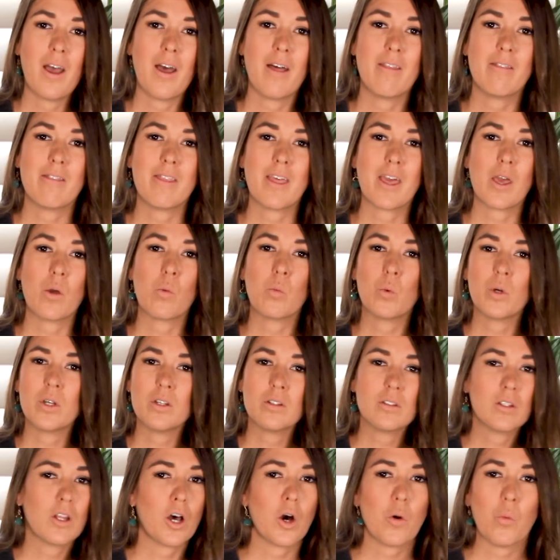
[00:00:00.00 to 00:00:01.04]
and they
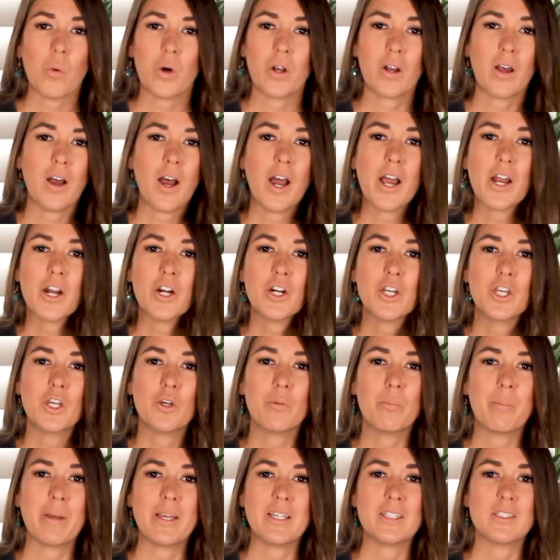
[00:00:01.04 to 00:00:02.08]
will not want to hire
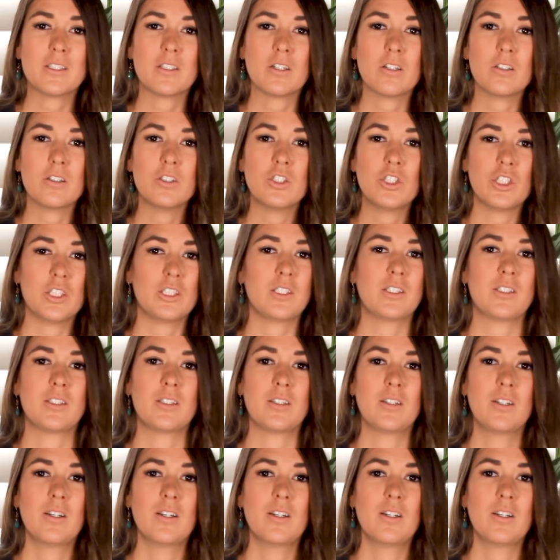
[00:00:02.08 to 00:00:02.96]
you based on just